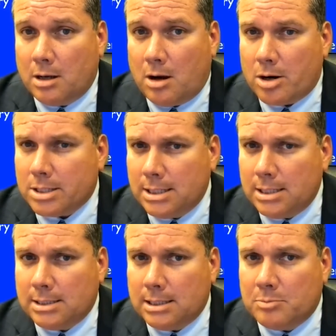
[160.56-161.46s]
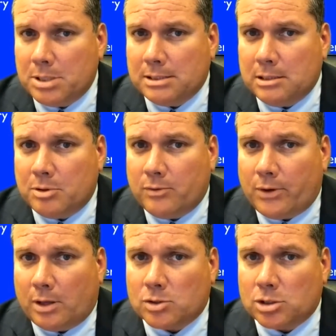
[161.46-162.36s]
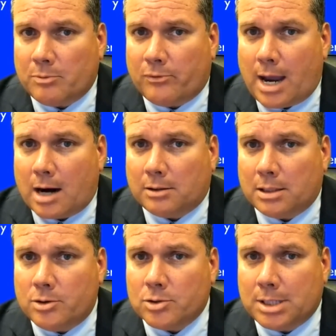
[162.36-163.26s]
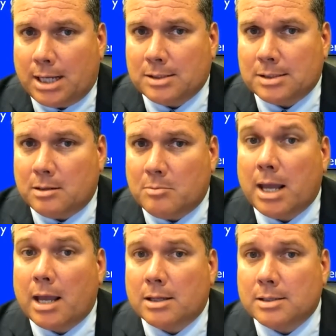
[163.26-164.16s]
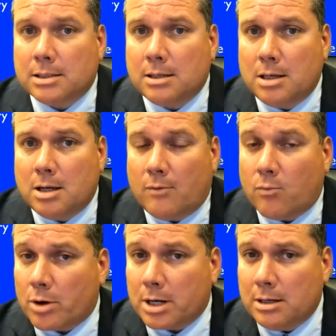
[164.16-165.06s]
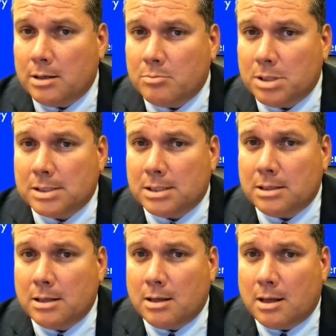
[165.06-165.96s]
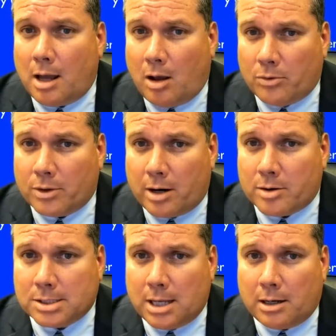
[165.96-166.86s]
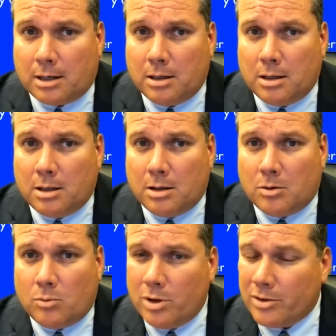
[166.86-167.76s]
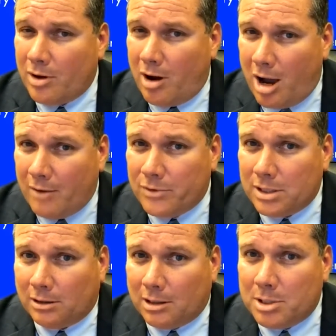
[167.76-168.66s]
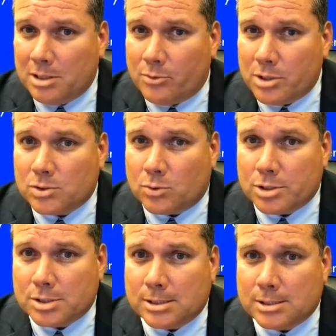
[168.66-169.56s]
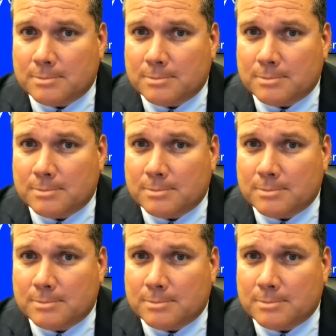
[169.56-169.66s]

Our TNT PCP Fellowship faculty understands the demands of working in a busy healthcare setting with often limited resources.